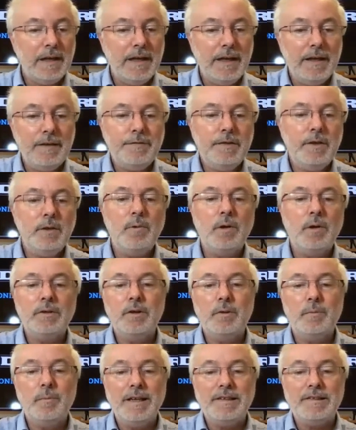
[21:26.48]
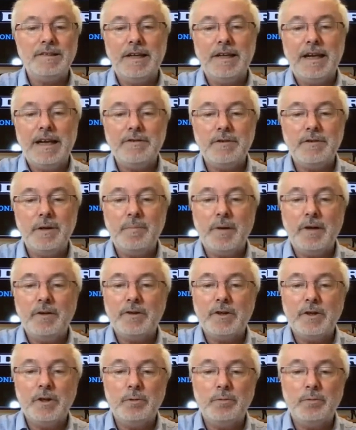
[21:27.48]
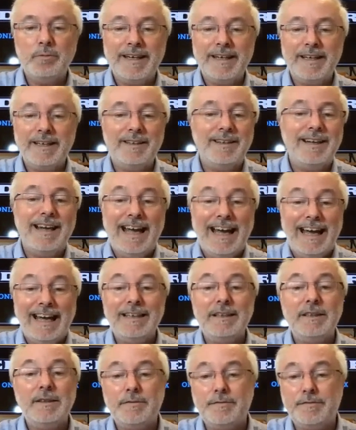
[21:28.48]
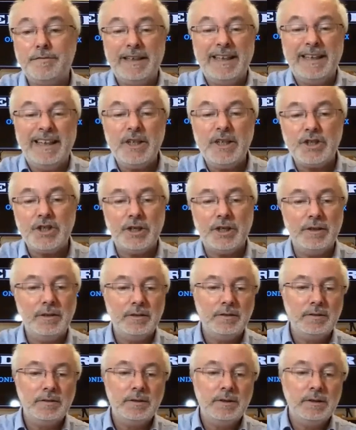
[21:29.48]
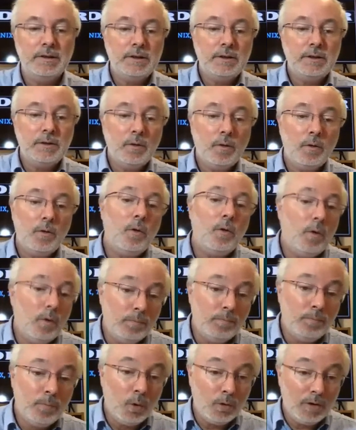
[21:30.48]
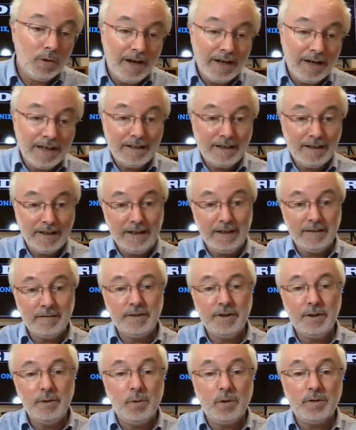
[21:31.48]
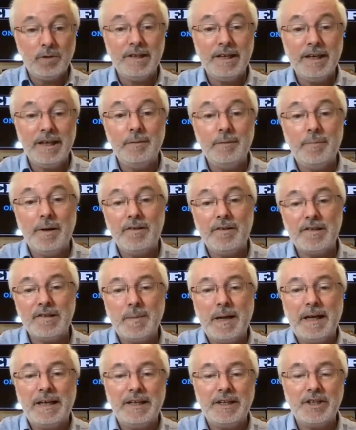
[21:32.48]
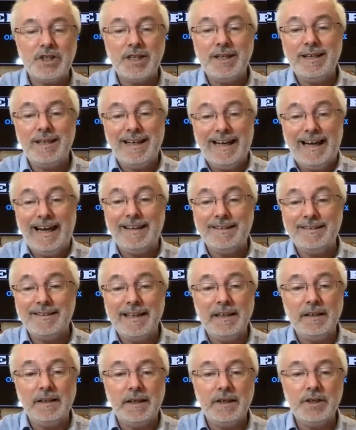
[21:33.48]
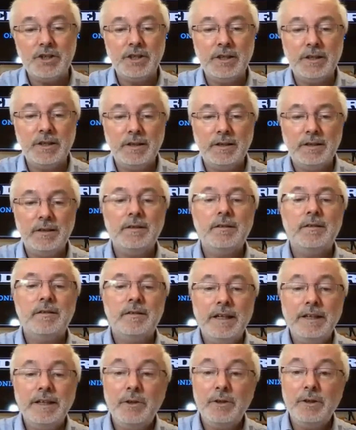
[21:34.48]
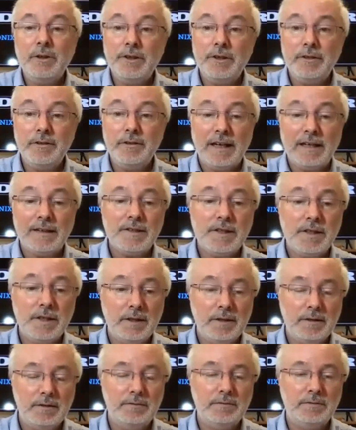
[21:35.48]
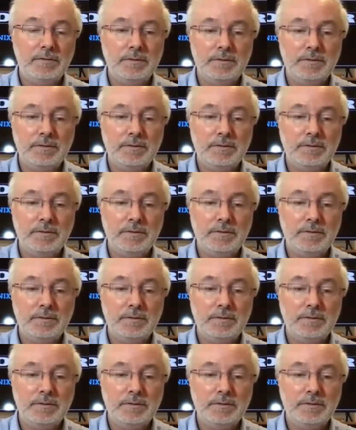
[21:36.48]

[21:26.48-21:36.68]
If you want your metadata in both Korean and Finnish, or more likely you want it in both Spanish and English, then you can do that too.